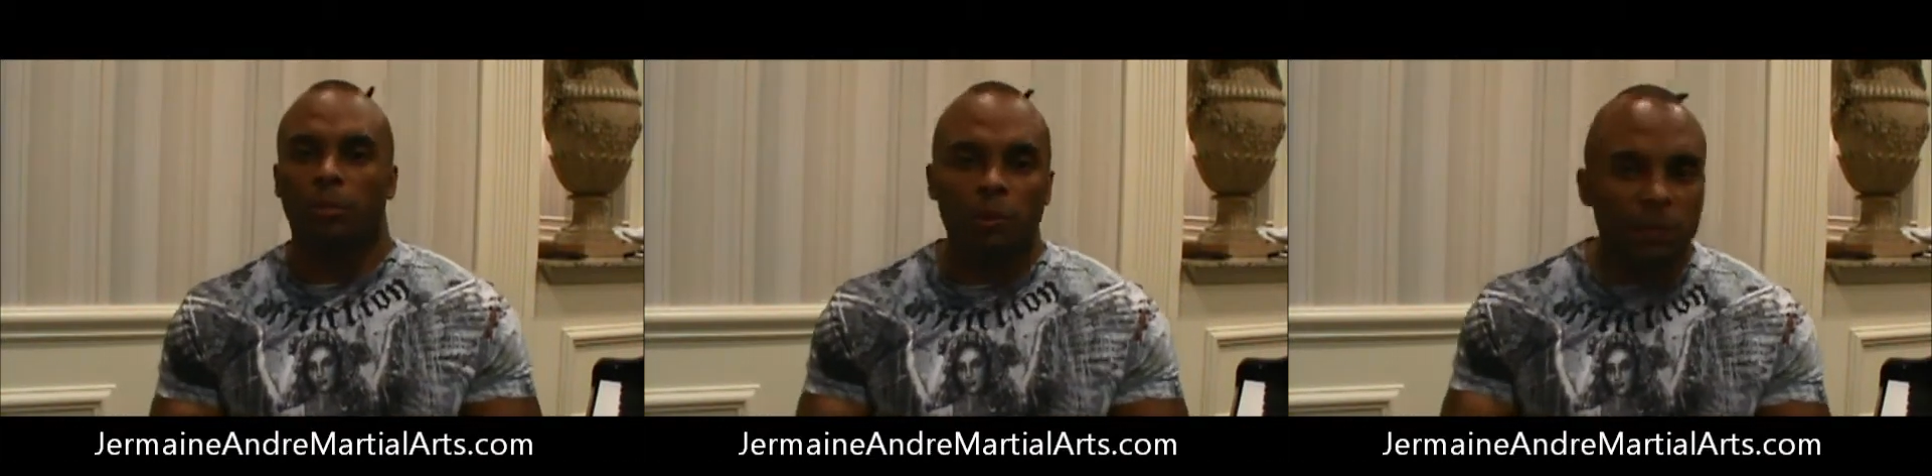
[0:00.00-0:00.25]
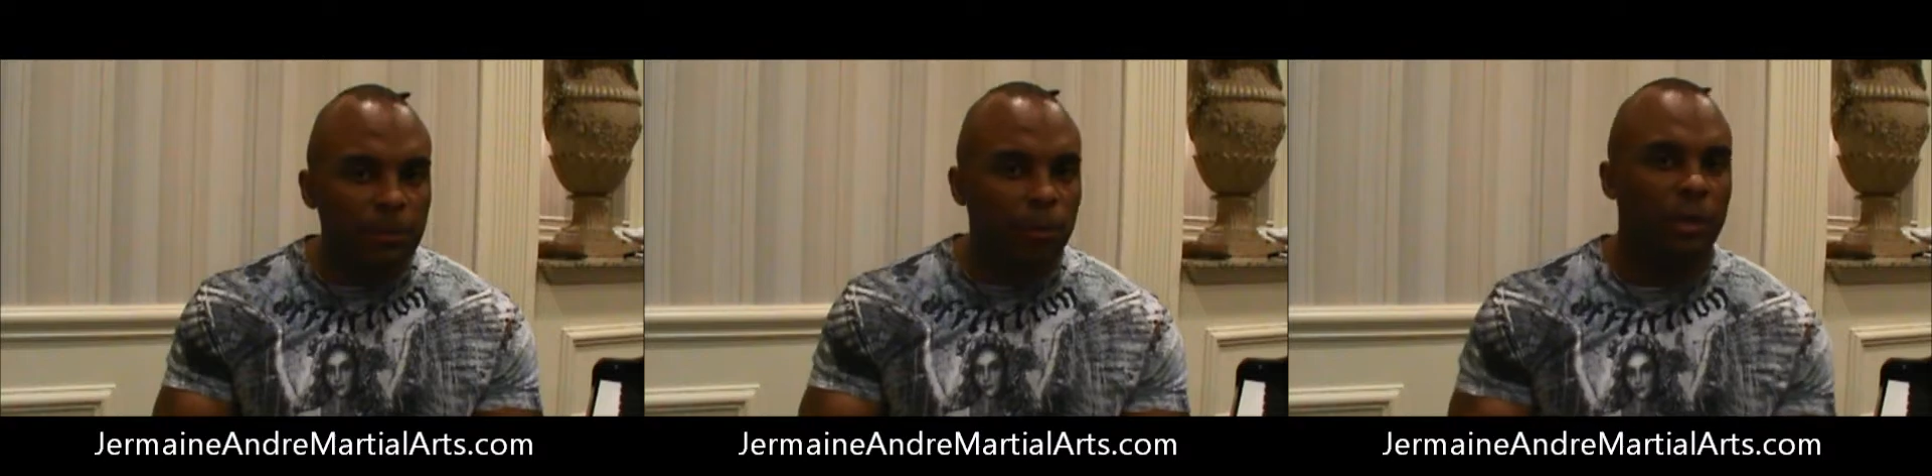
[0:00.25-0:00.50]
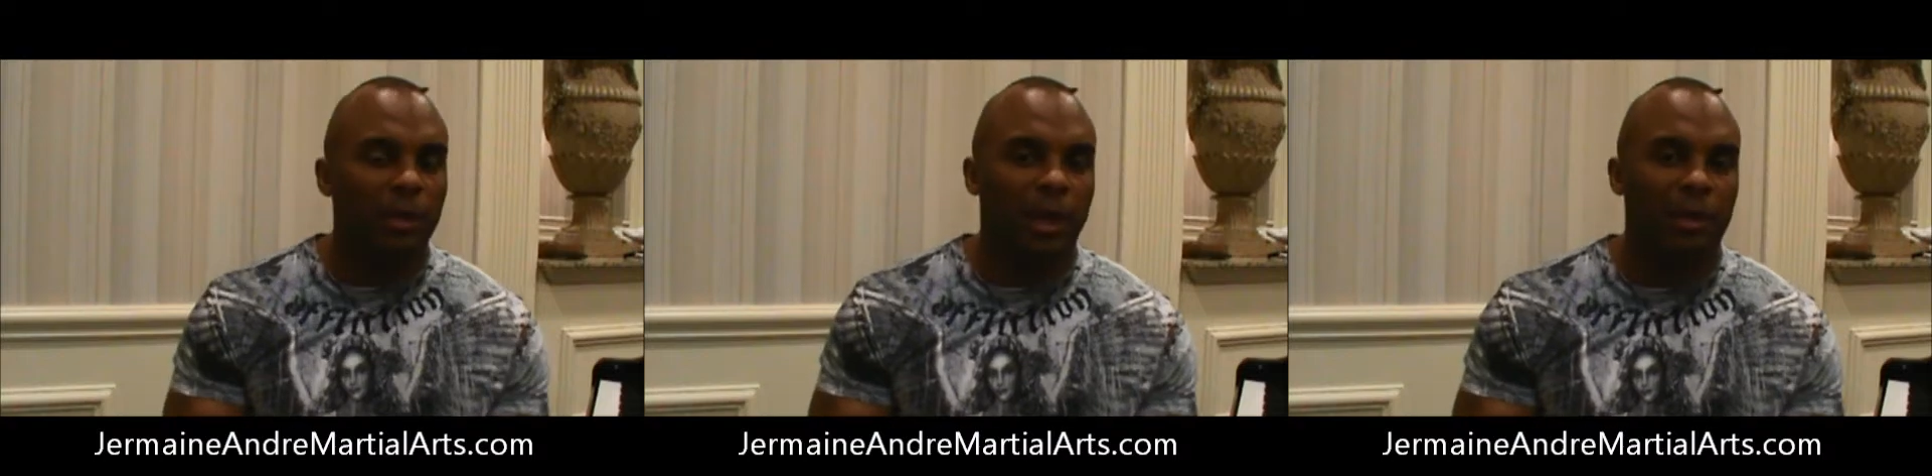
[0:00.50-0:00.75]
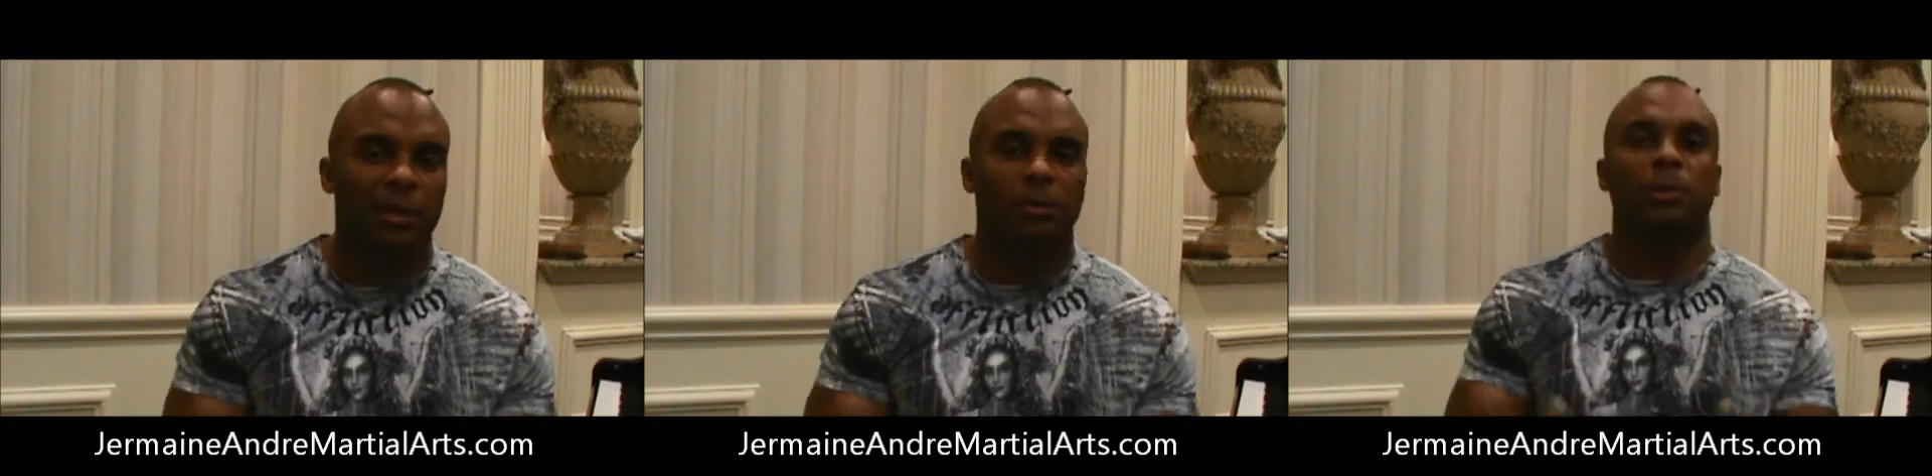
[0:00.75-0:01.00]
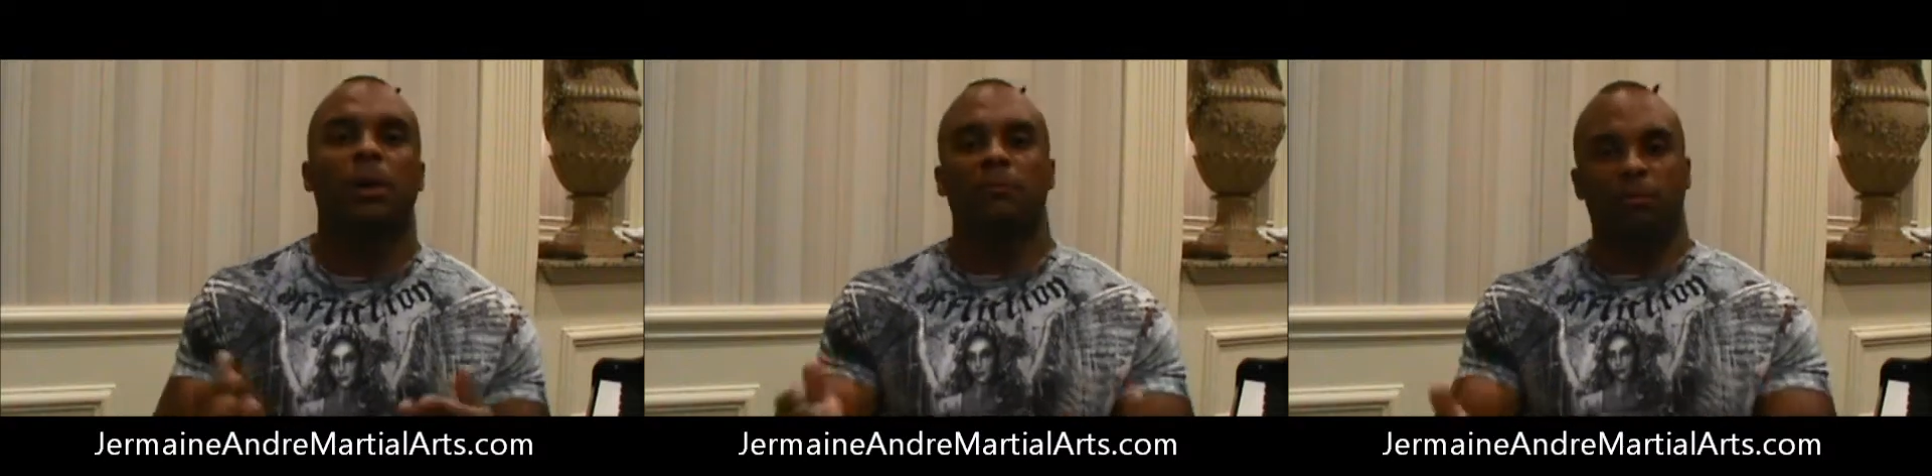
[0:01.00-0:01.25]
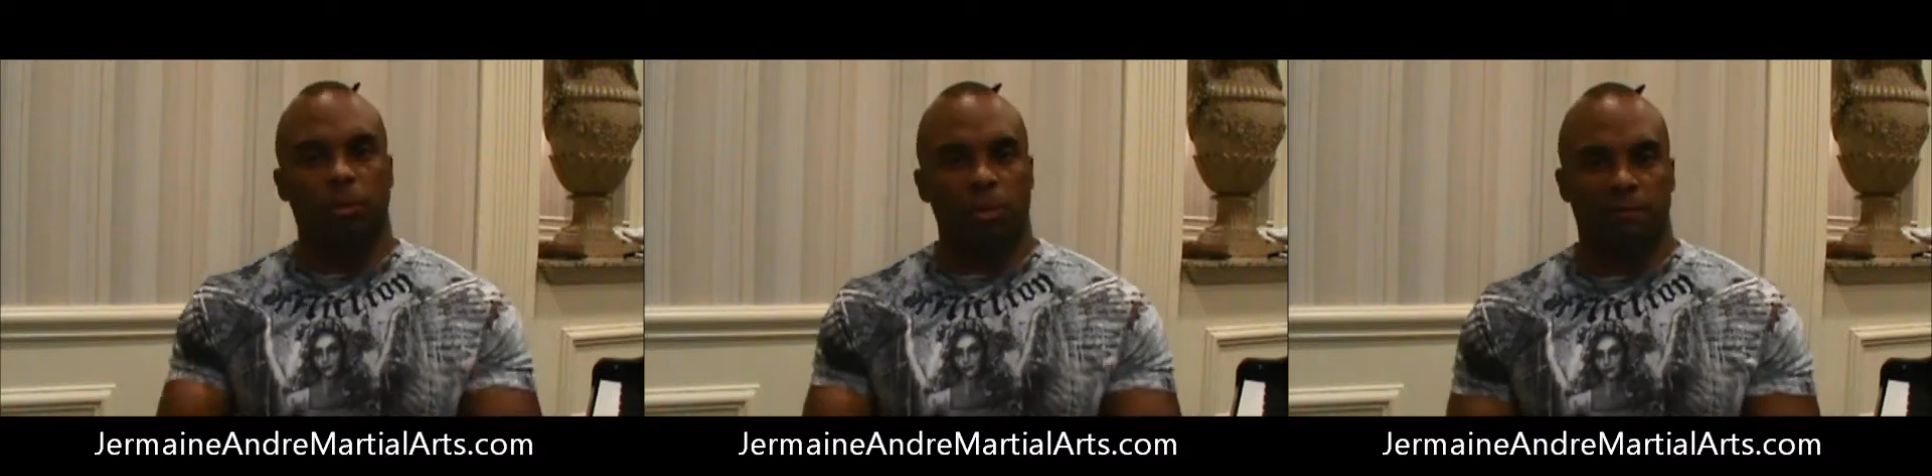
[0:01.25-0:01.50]
most people who get locked up come
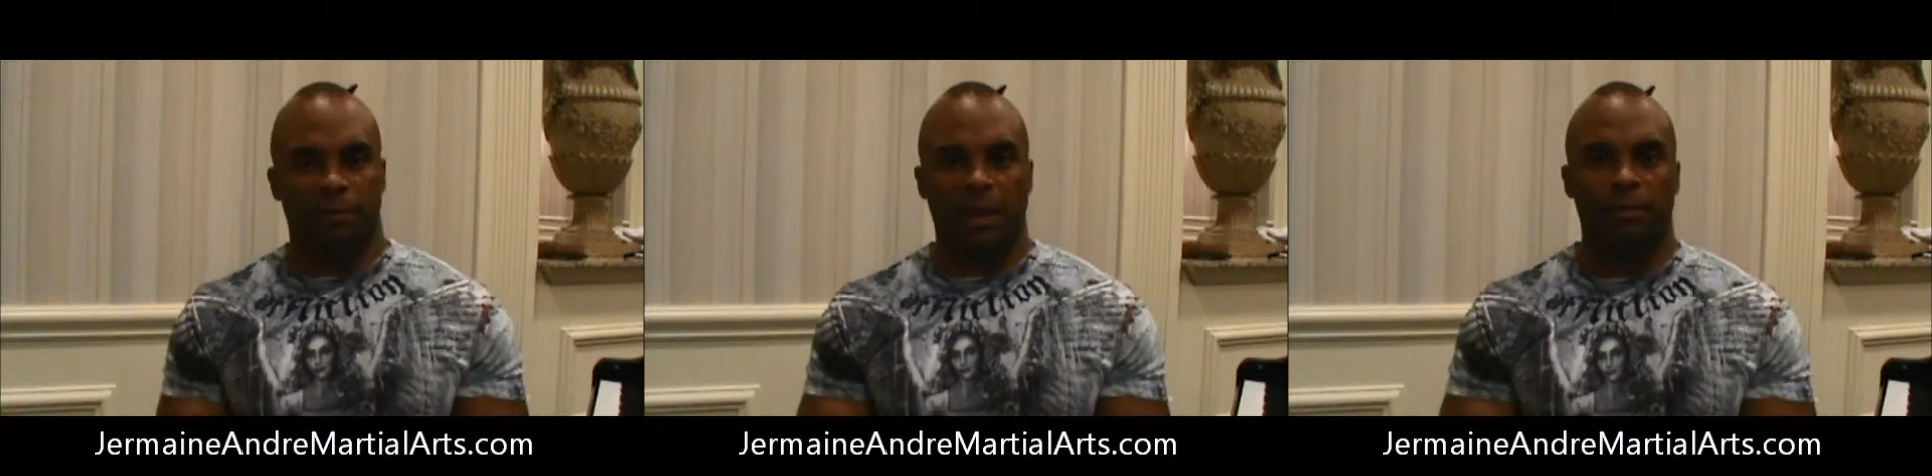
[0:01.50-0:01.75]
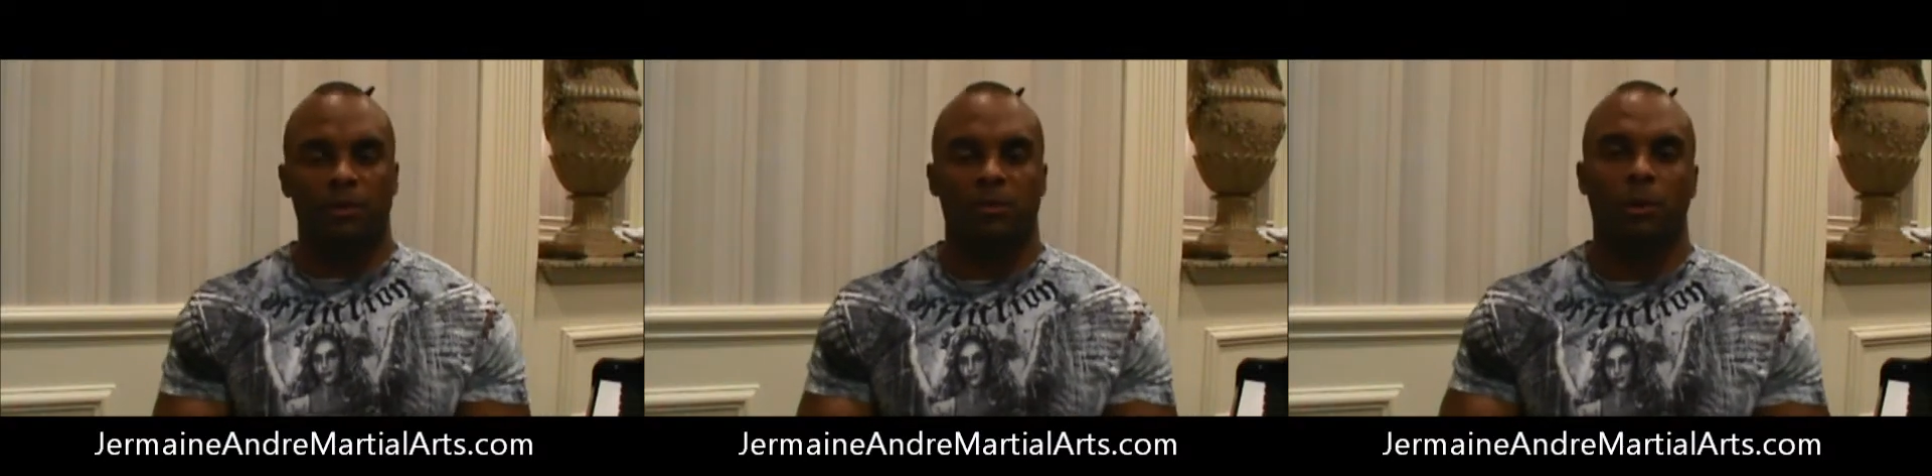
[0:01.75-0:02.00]
from poor families.